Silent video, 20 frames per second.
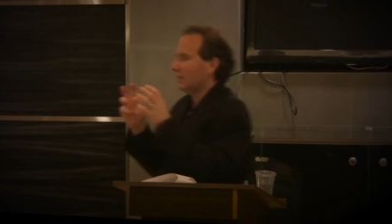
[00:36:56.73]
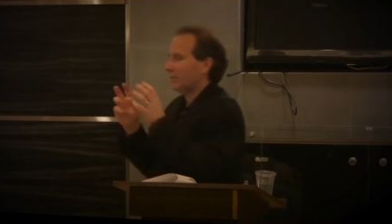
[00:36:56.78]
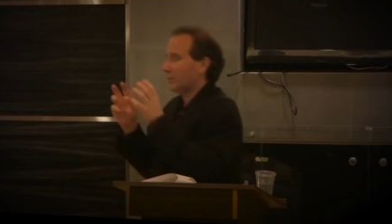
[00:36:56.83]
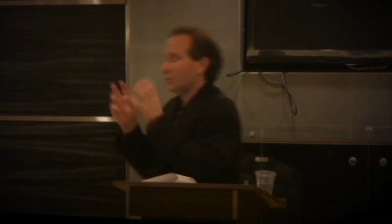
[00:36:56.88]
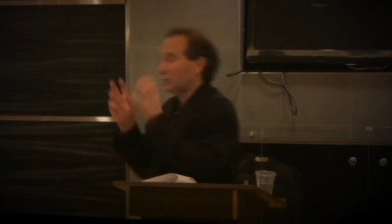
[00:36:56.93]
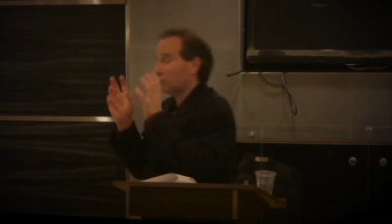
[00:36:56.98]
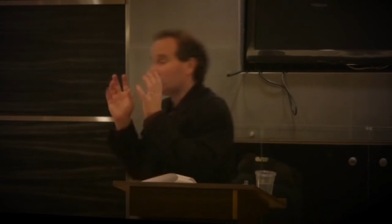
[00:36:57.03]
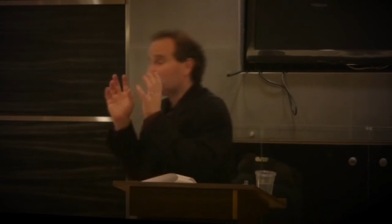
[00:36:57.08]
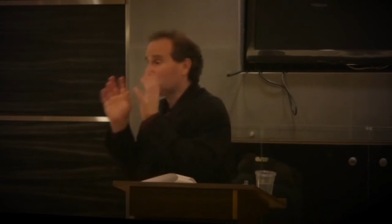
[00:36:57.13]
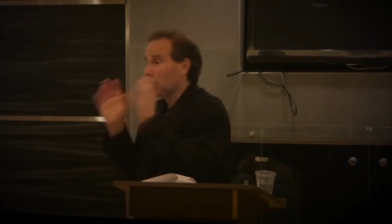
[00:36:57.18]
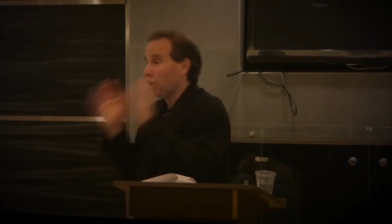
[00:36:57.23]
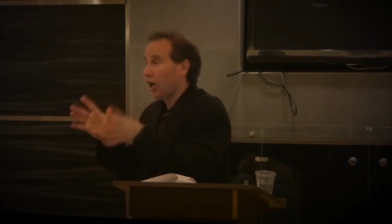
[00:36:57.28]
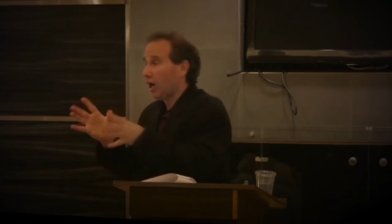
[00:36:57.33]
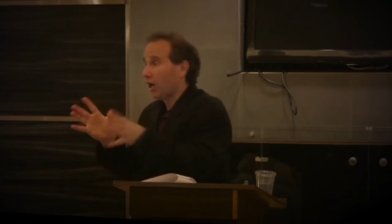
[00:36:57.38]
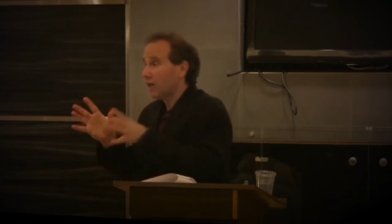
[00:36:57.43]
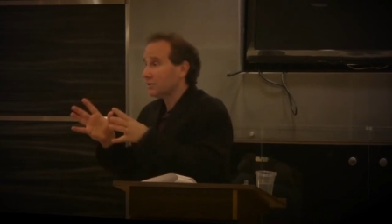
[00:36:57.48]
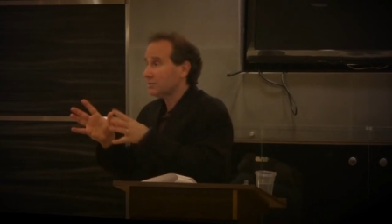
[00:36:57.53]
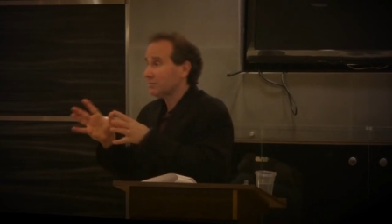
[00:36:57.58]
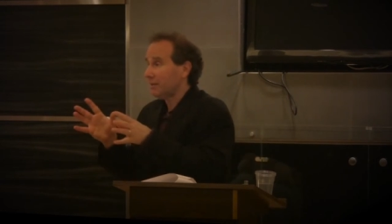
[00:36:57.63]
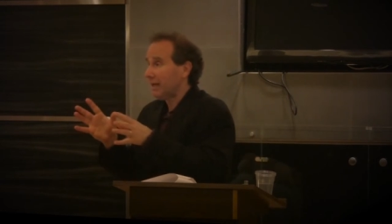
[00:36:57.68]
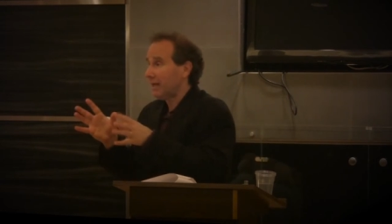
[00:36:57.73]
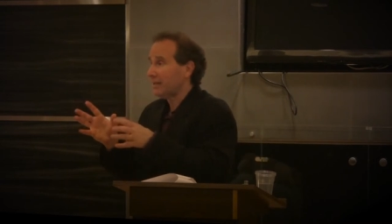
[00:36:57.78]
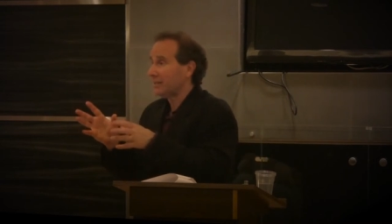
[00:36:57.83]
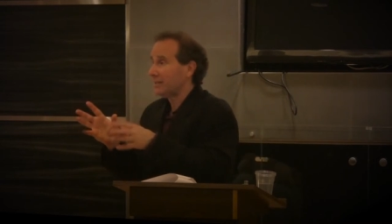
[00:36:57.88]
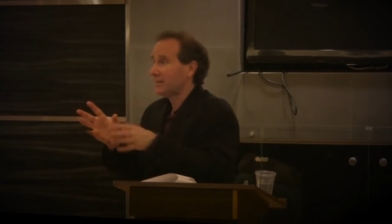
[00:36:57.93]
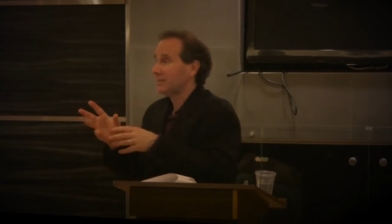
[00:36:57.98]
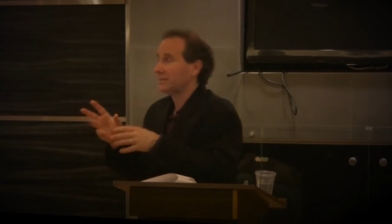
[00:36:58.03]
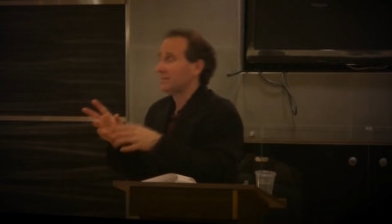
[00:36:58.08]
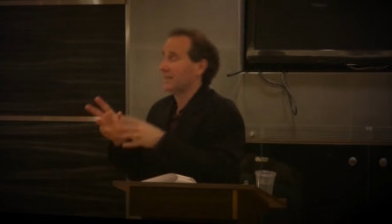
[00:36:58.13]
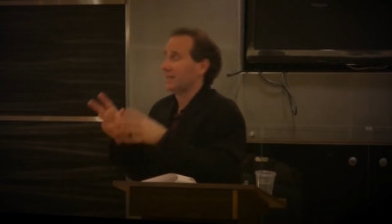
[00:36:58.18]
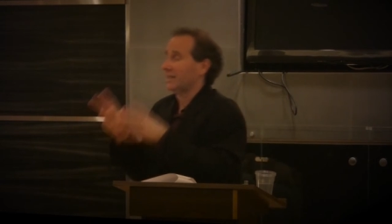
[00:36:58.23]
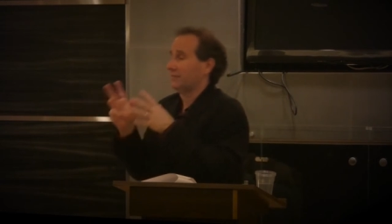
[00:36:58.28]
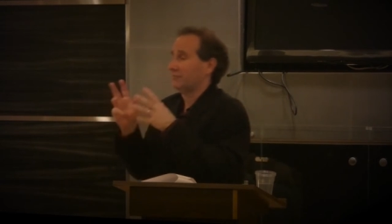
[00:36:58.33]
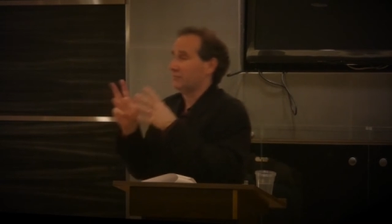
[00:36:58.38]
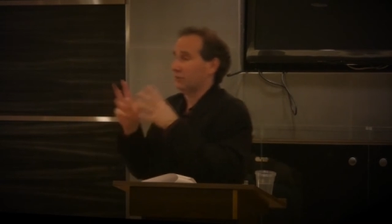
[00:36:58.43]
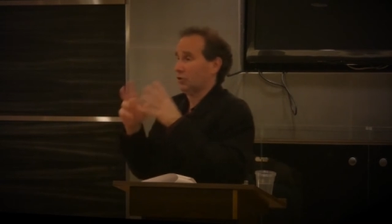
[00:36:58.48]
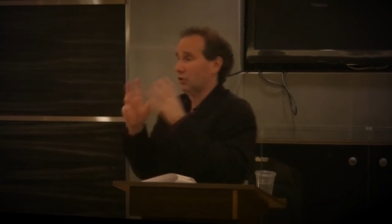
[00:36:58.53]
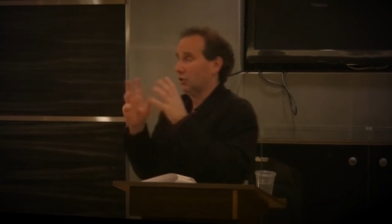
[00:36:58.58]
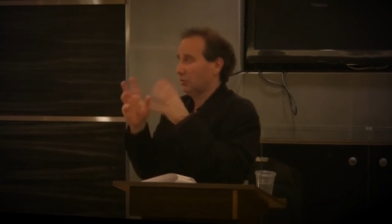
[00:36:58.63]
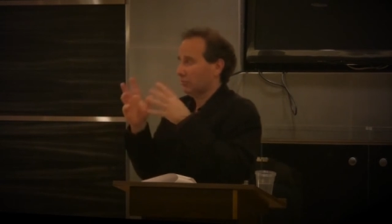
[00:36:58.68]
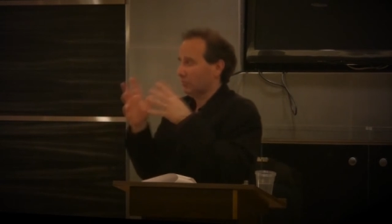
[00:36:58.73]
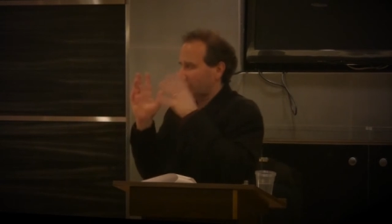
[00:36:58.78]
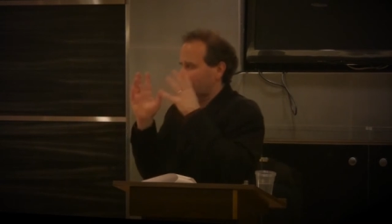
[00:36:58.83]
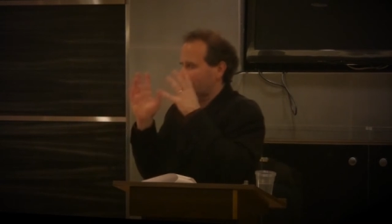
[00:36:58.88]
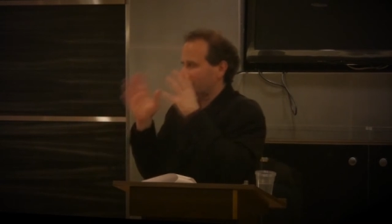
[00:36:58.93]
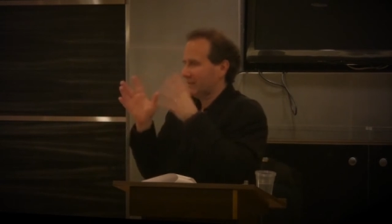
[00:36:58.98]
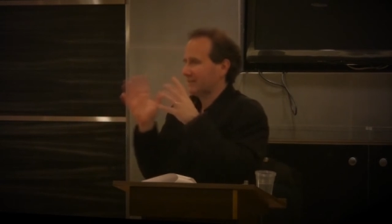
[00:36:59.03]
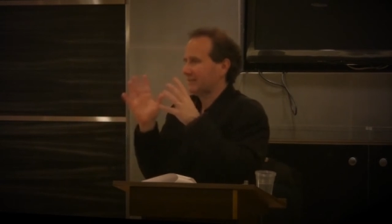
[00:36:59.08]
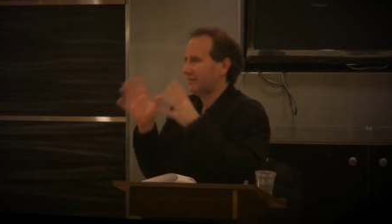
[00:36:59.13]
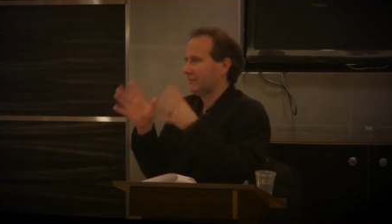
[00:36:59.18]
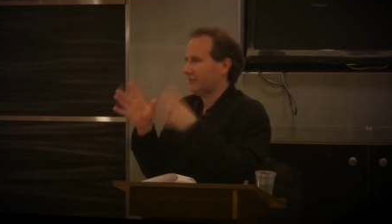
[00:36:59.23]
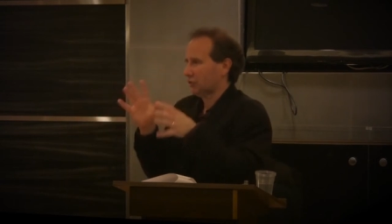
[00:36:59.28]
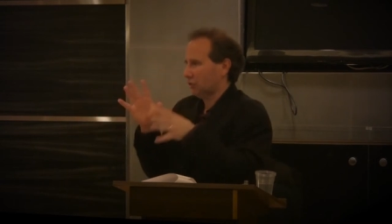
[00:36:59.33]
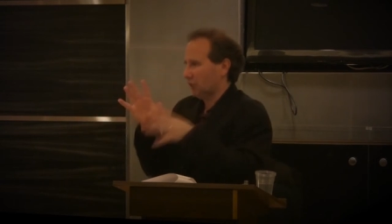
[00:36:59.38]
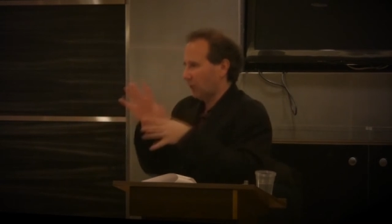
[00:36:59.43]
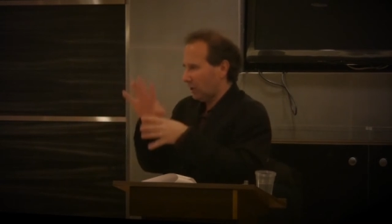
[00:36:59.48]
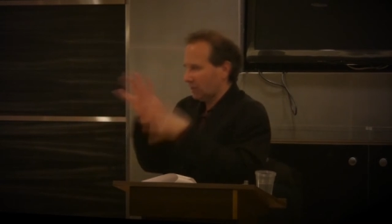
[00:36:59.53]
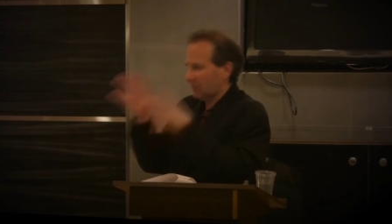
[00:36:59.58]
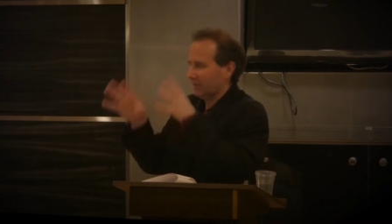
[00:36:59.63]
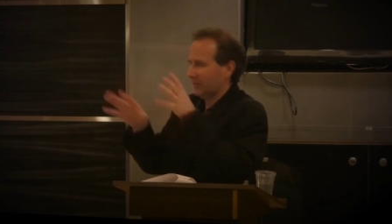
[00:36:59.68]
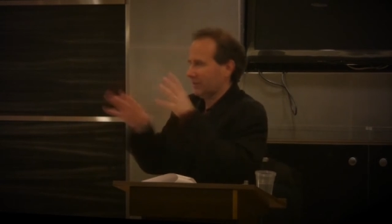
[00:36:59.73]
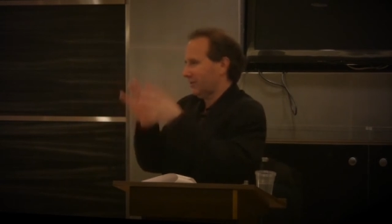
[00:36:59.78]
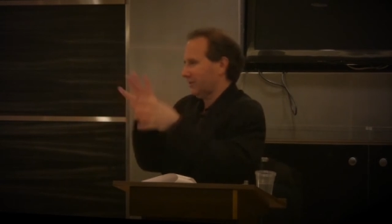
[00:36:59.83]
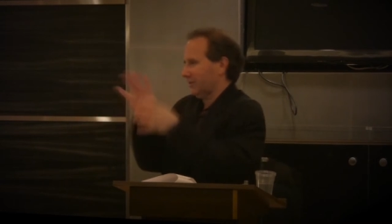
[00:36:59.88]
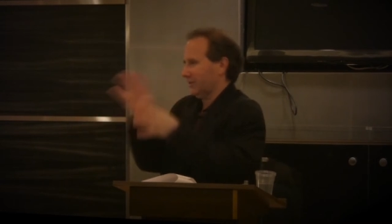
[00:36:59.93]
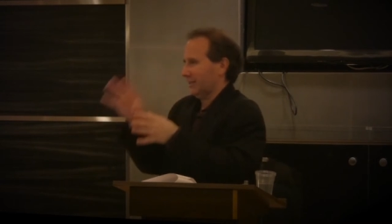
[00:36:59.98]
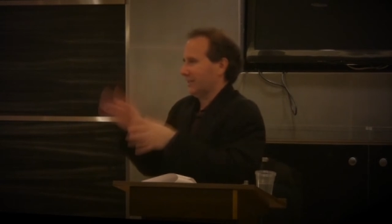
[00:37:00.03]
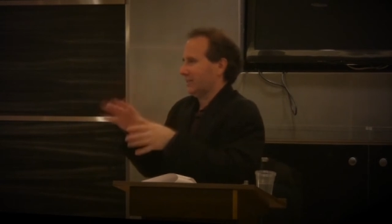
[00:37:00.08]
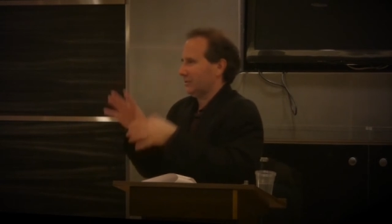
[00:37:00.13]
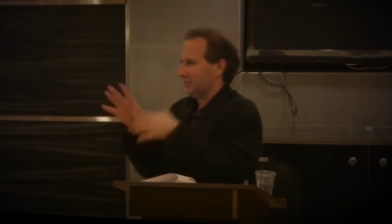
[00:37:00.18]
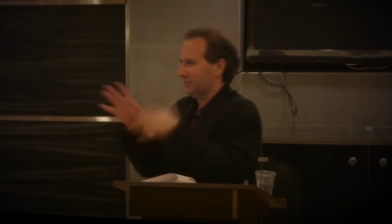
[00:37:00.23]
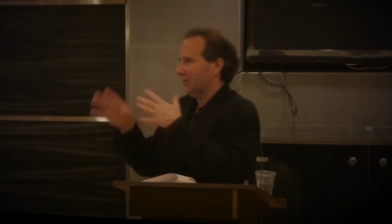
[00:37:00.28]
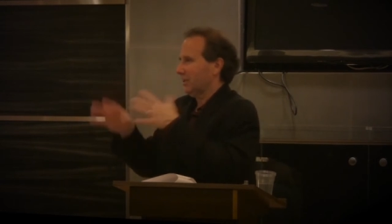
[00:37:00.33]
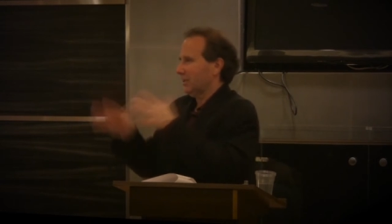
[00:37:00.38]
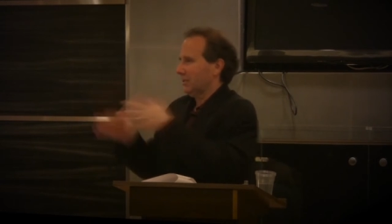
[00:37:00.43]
but you've talked about it, like if you go, like, let's have a talk, or you know, like you,